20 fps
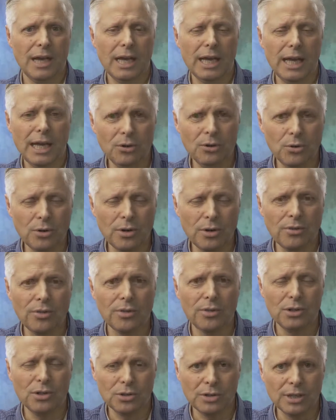in order
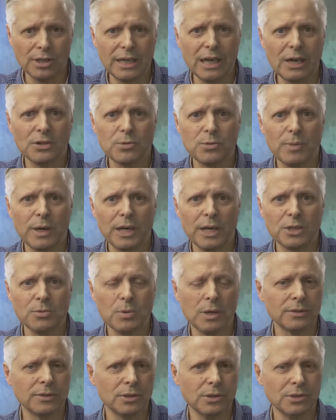that you can get onto page
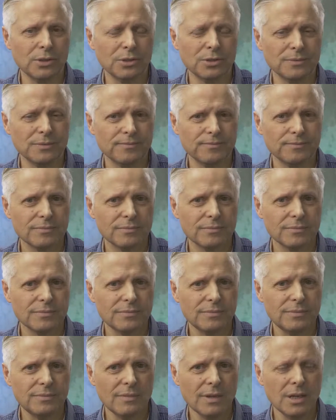1 of Google.
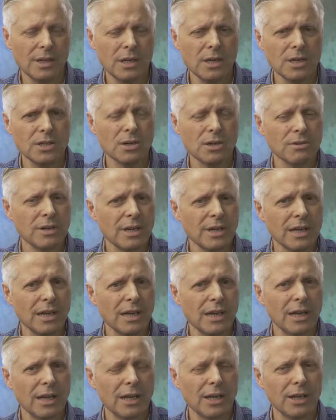So,
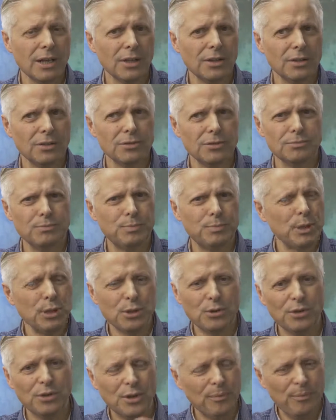but
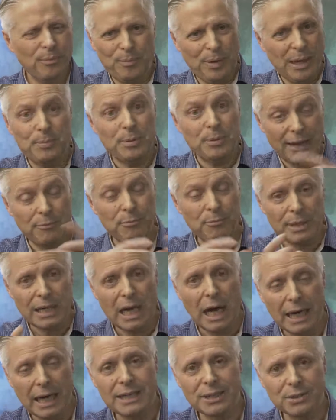your people have been
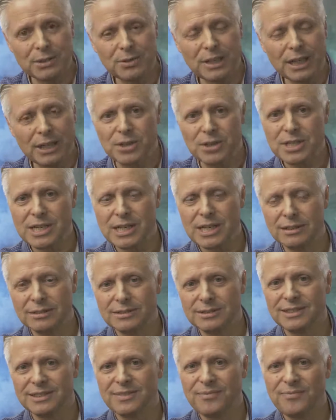hiding all their content
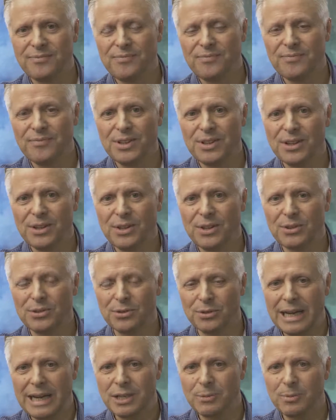
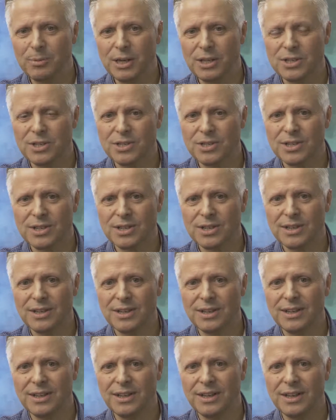through landing pages
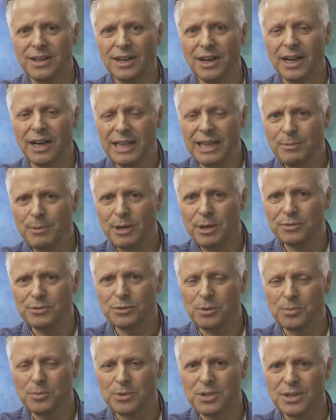and email
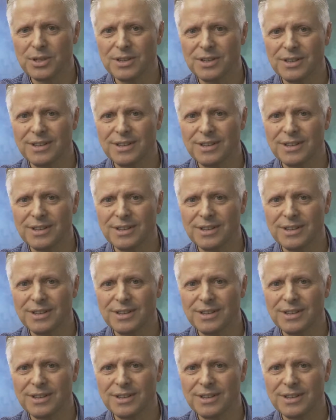forms.